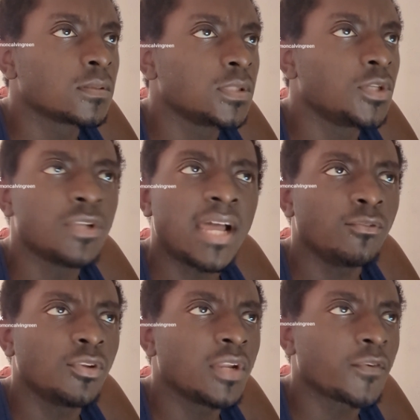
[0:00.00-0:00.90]
You're
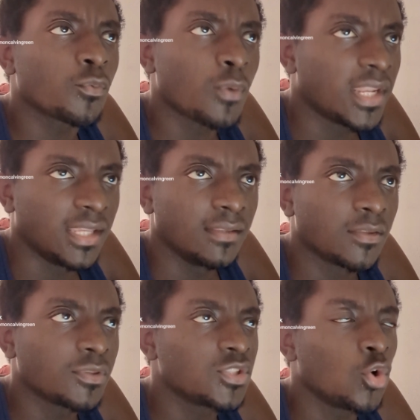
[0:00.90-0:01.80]
never ready.
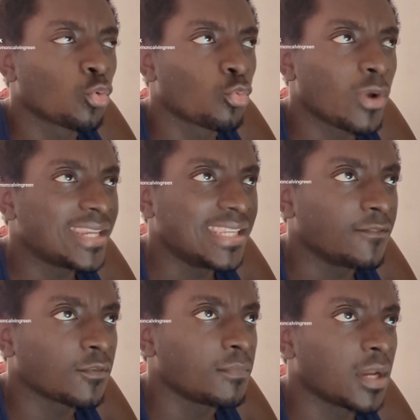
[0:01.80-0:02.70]
There is no ready
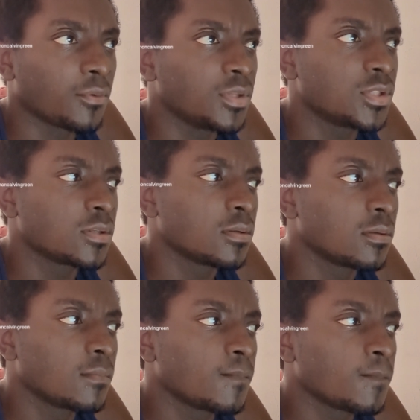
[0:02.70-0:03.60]
for marriage.
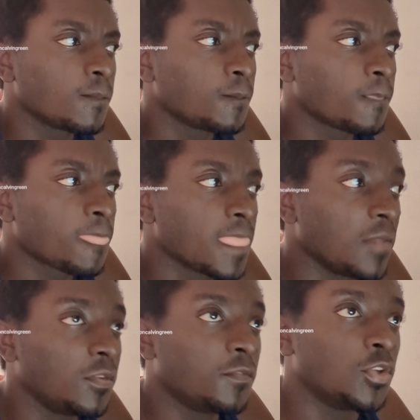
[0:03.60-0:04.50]

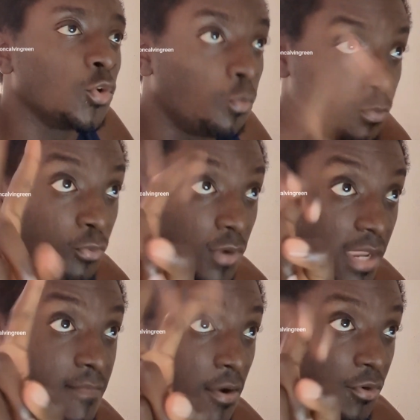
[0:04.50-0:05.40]
Even if you do
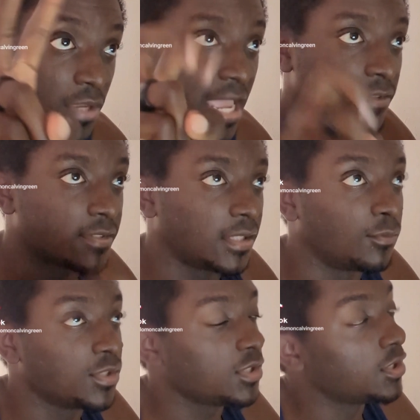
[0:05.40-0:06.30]
premarital counseling,
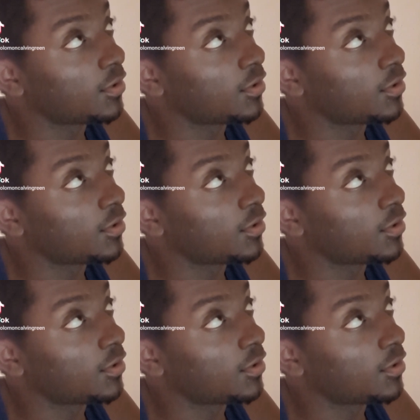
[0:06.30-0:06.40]
which,